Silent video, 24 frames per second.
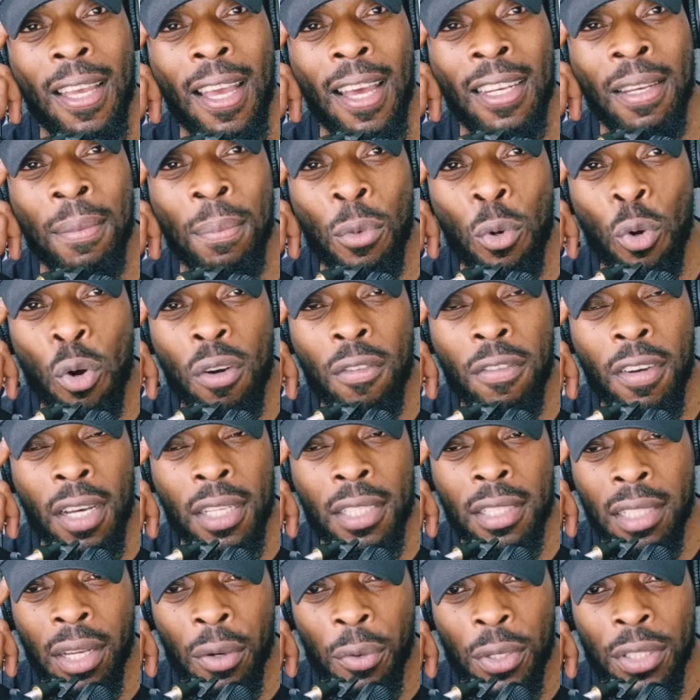And the more of
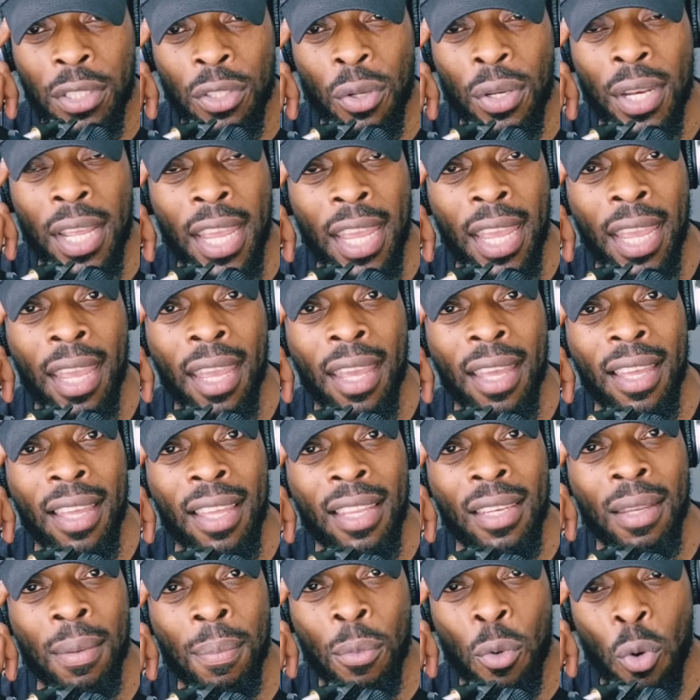us there is on here,
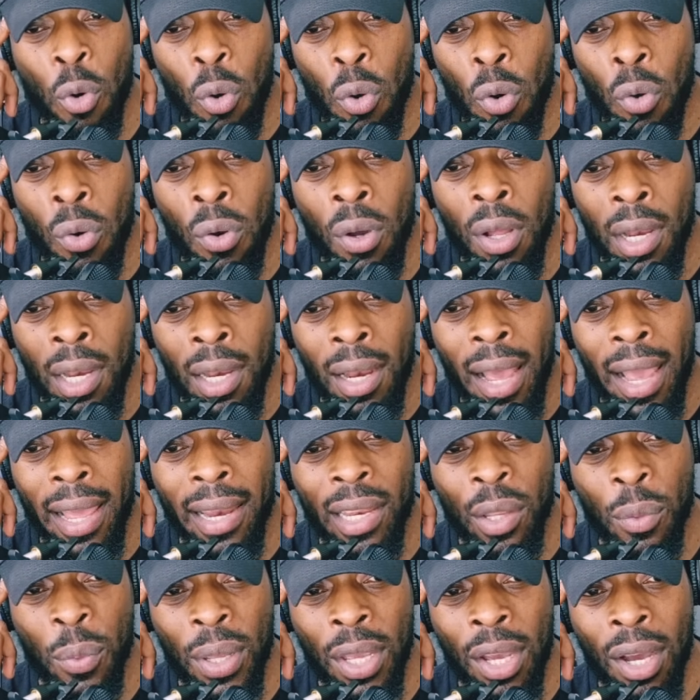the more
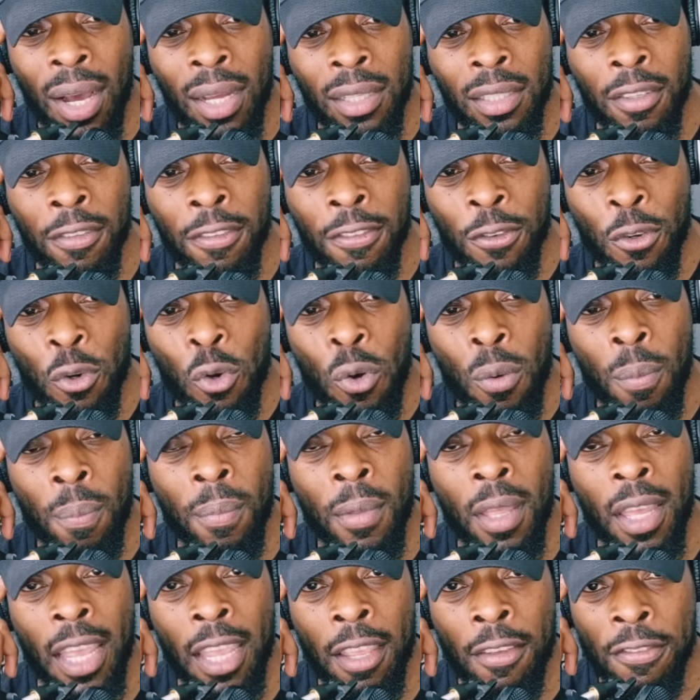likely we are to form
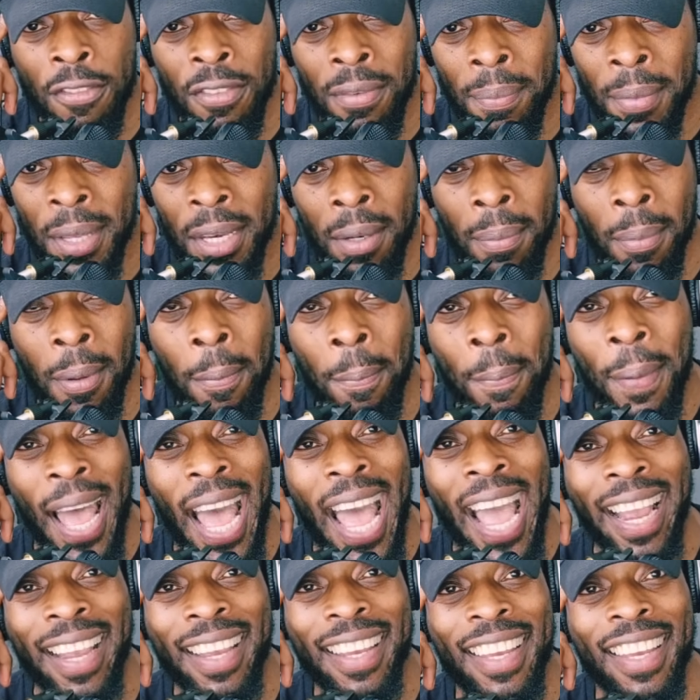a formidable
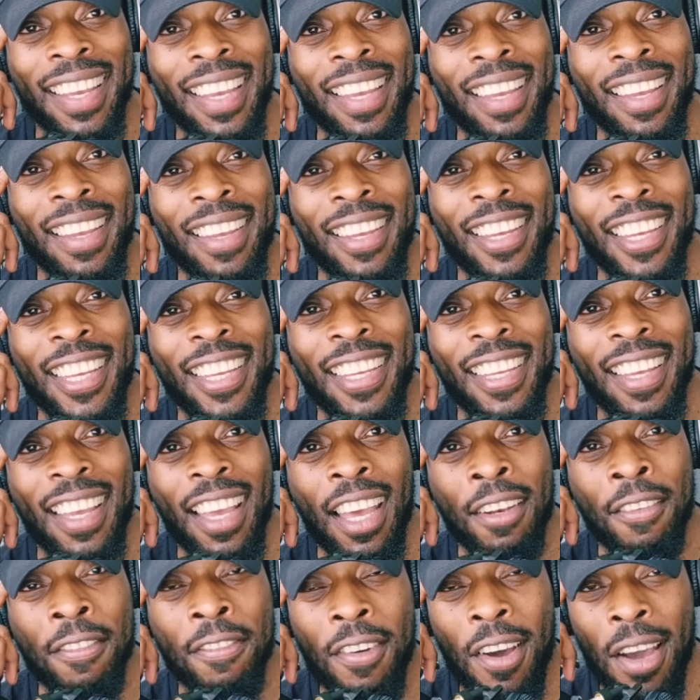pack
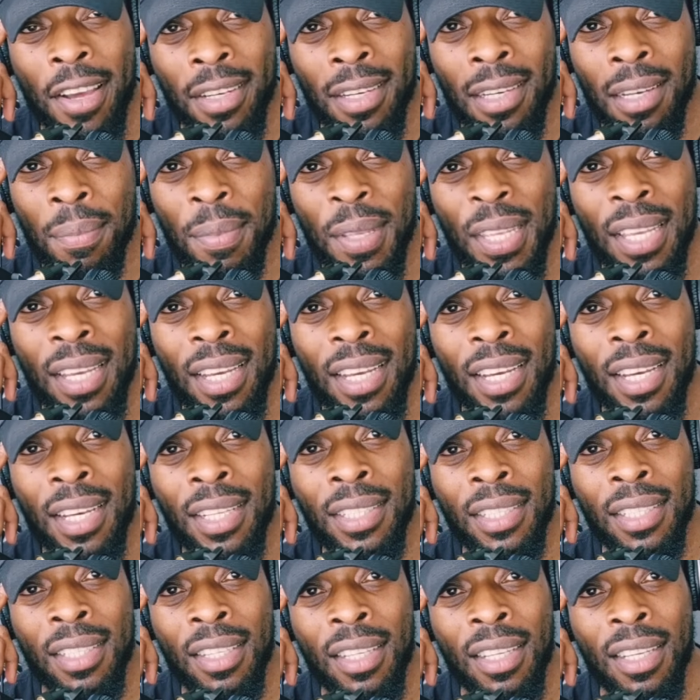and finally be
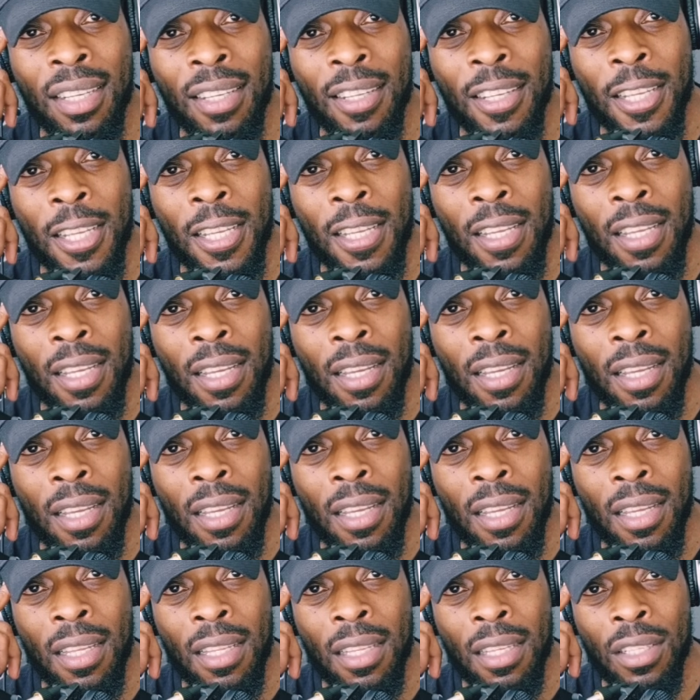heard.
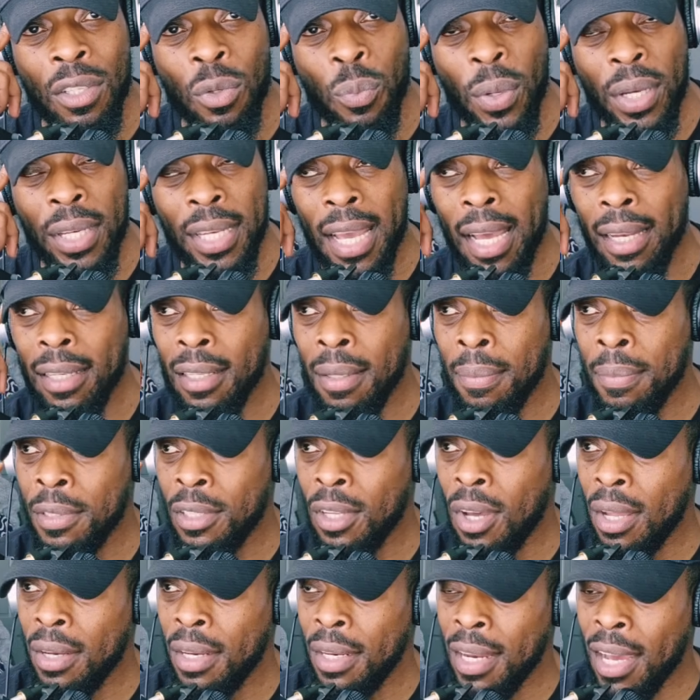So with that, I'm
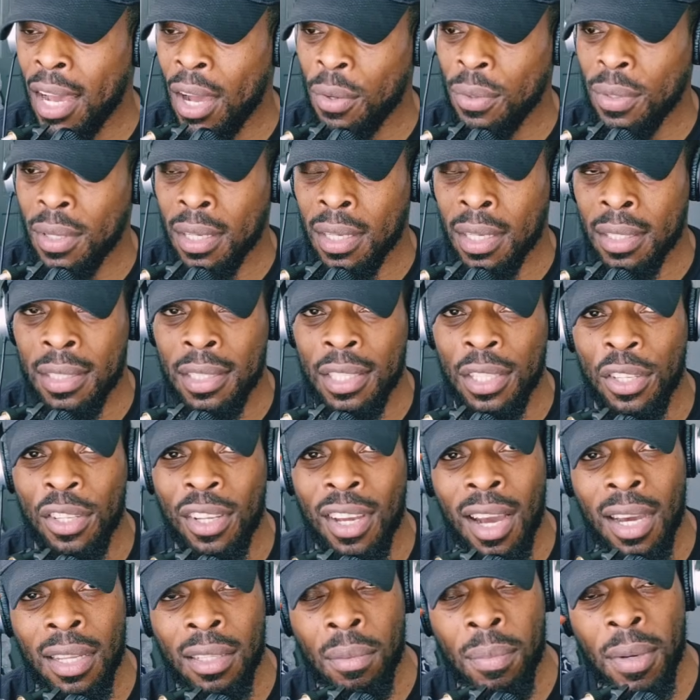signing out, and I'll see you
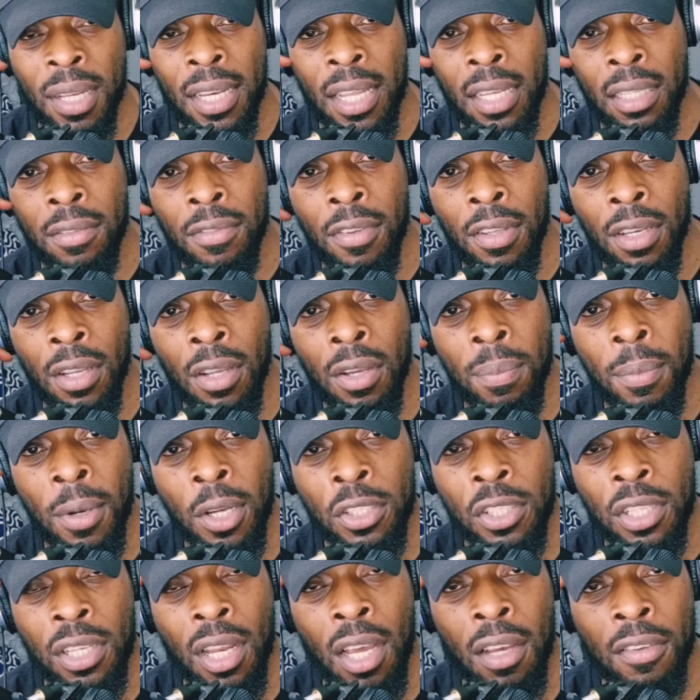guys on my next video.
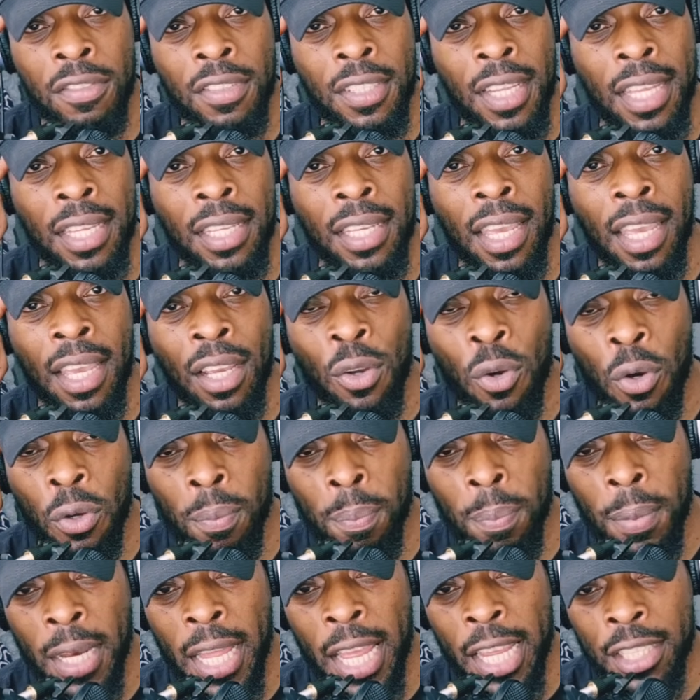Much love. Take care.
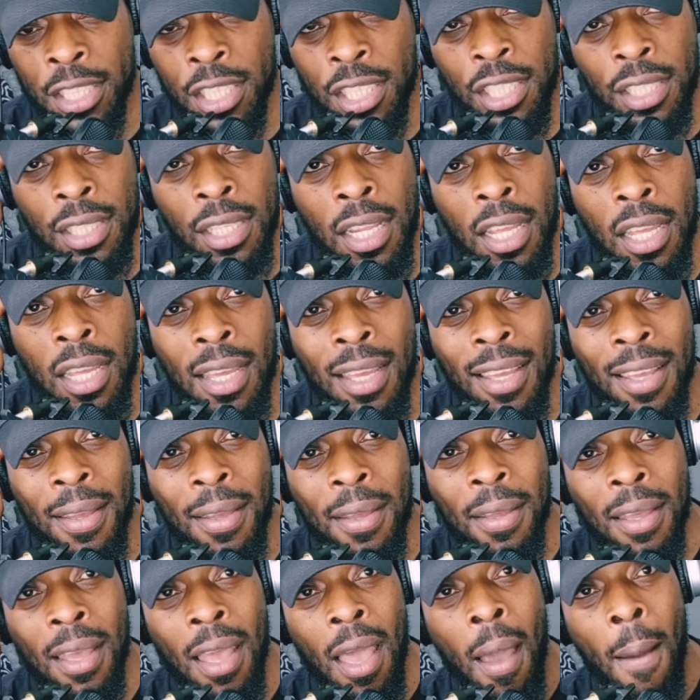God bless.
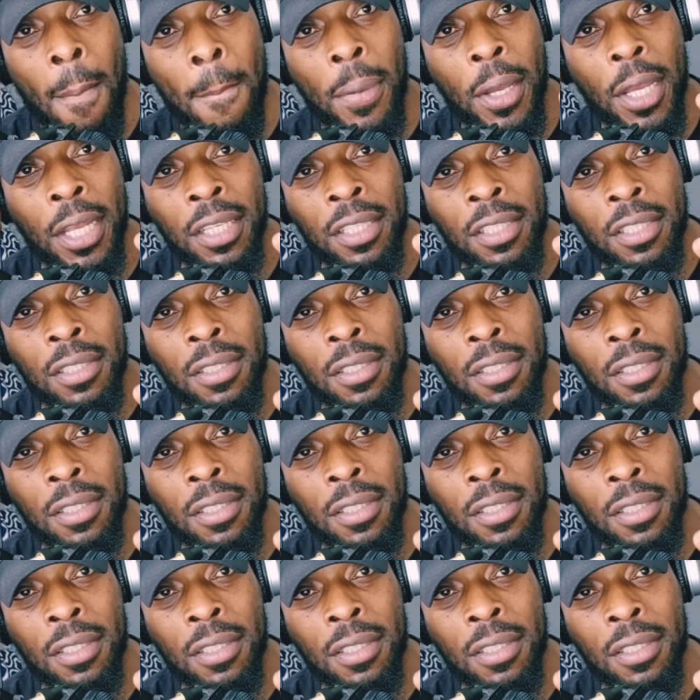Peace.